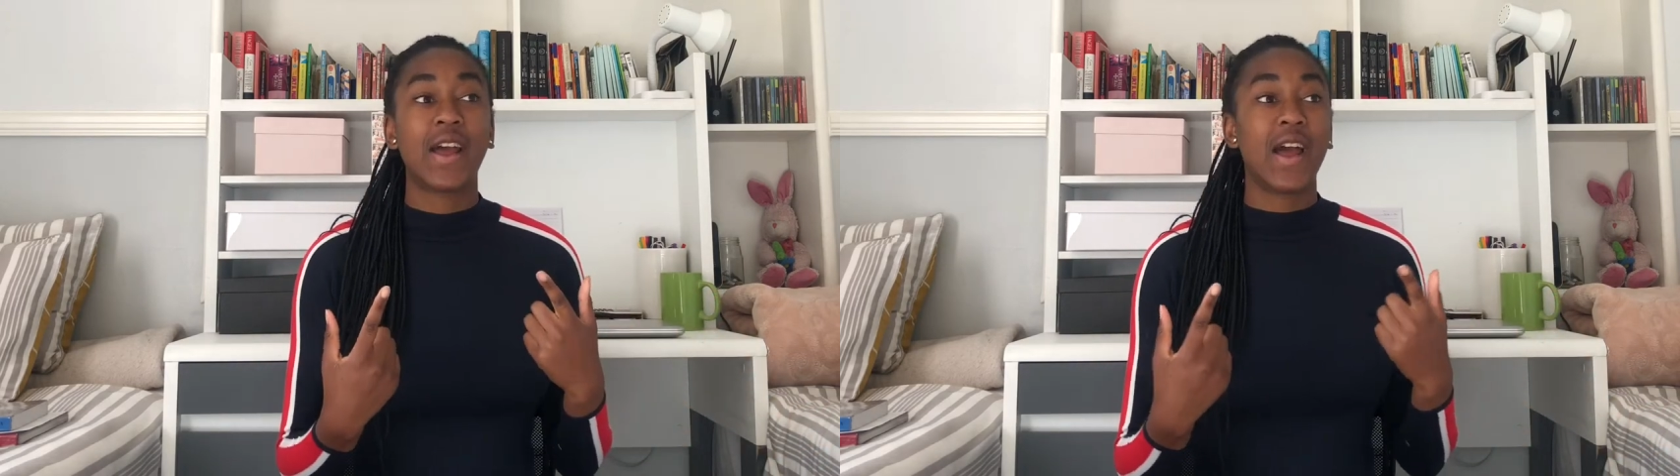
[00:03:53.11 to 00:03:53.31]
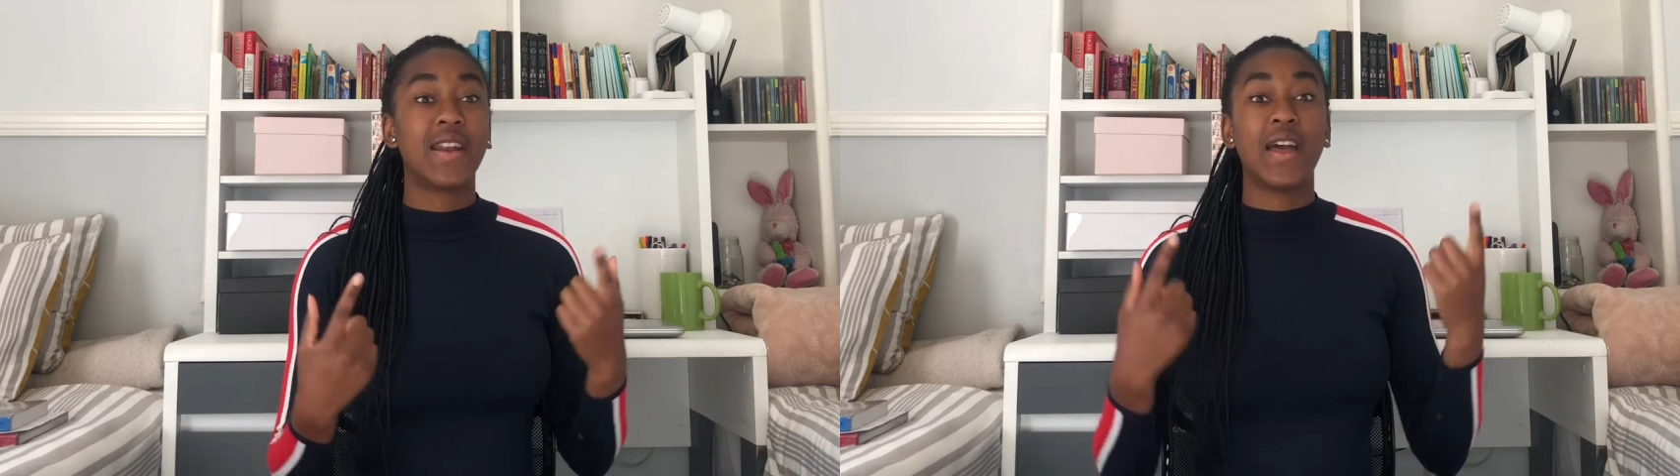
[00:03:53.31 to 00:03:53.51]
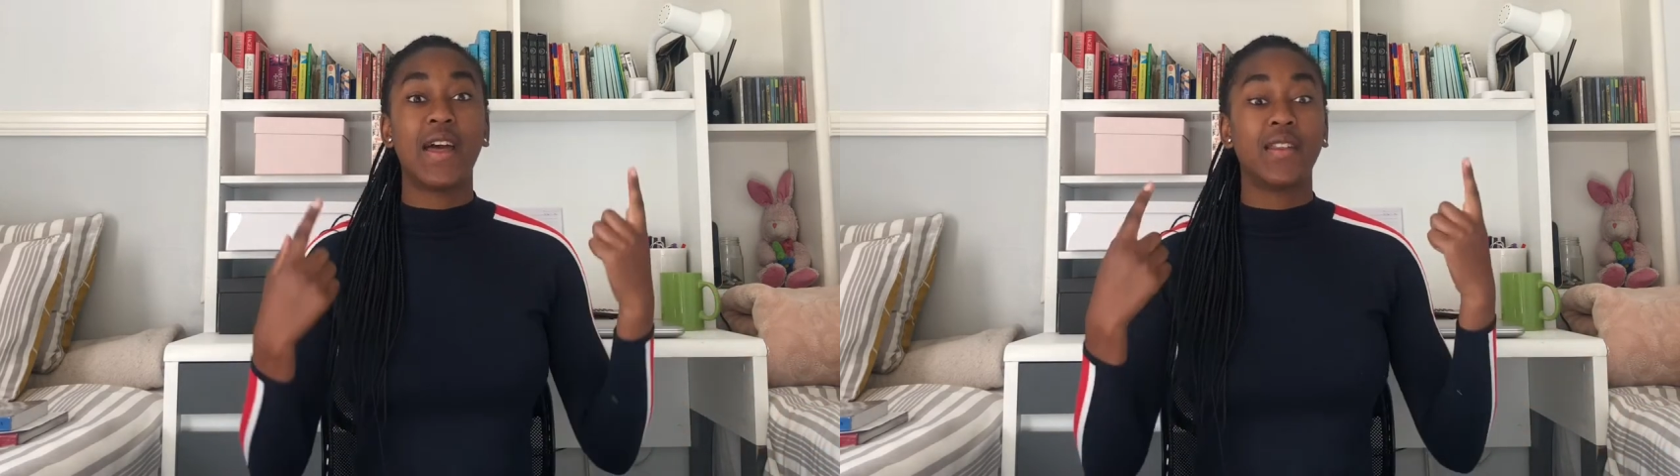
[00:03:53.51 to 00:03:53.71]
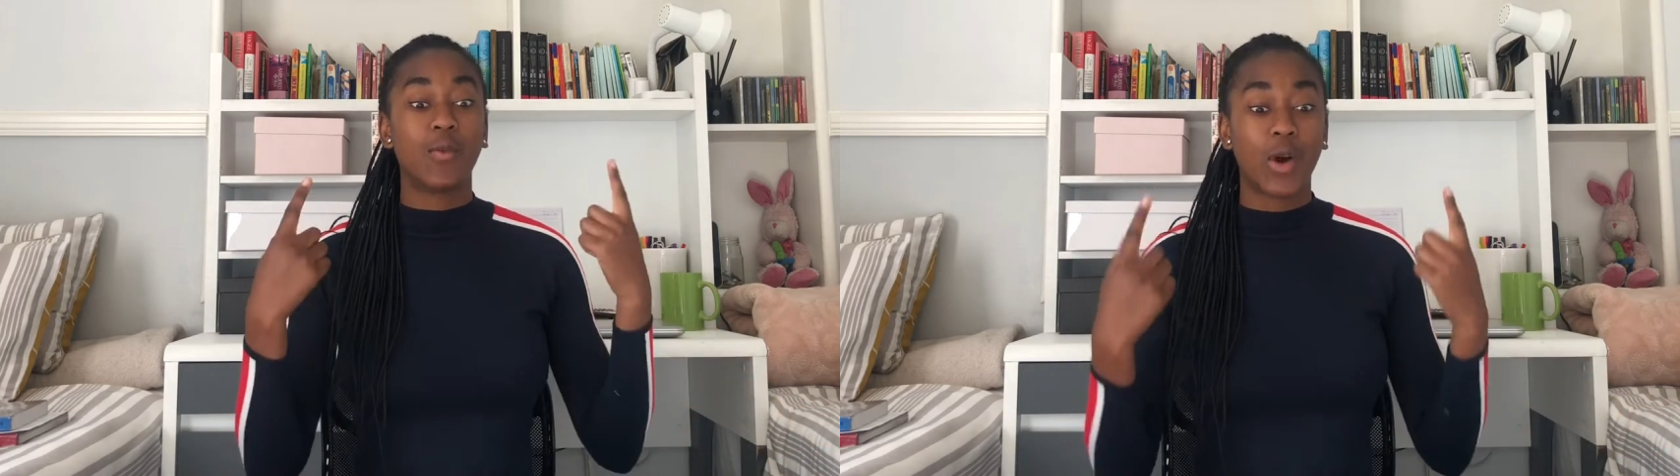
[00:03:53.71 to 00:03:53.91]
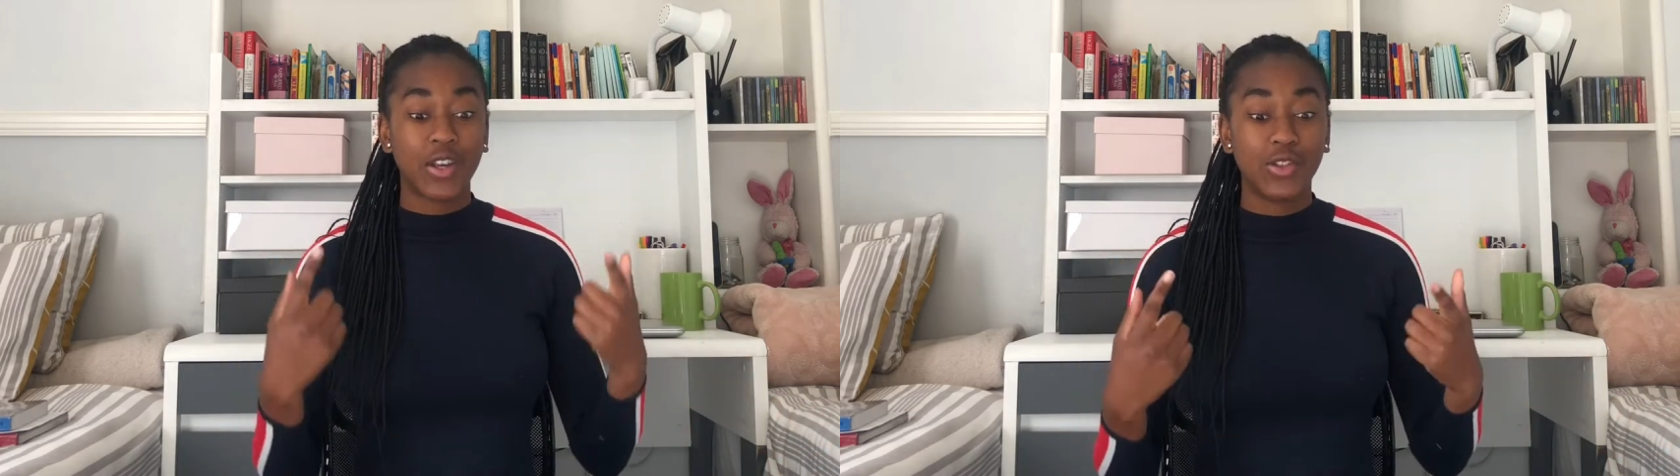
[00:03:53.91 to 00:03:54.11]
and and then
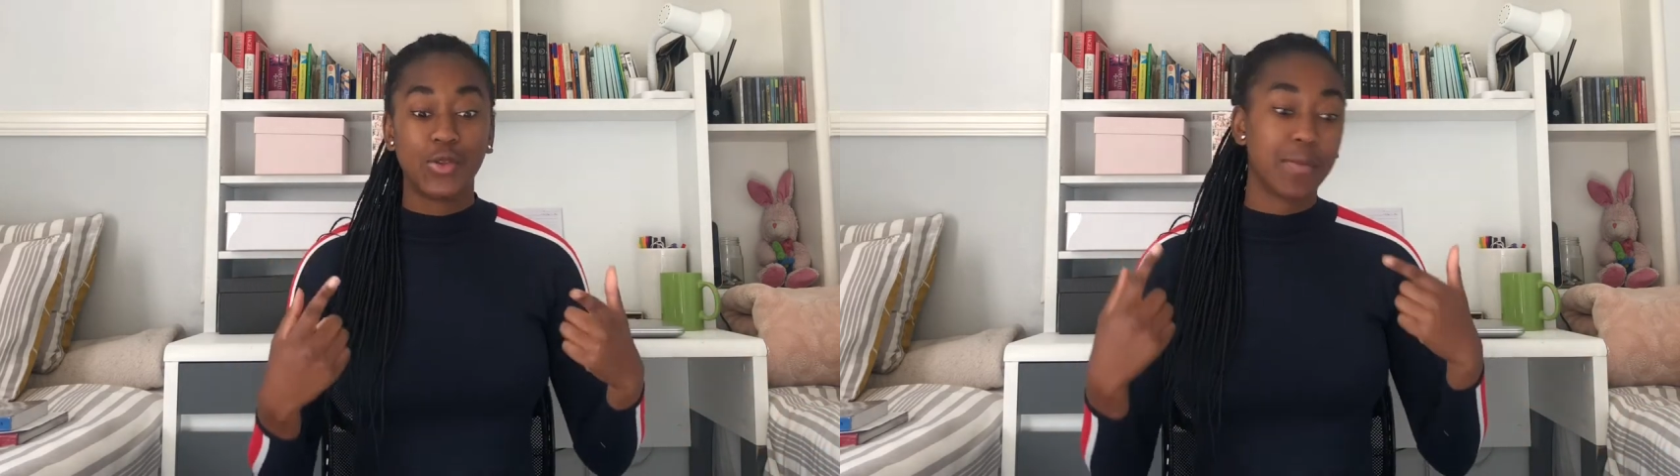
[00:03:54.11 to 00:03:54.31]
while you're doing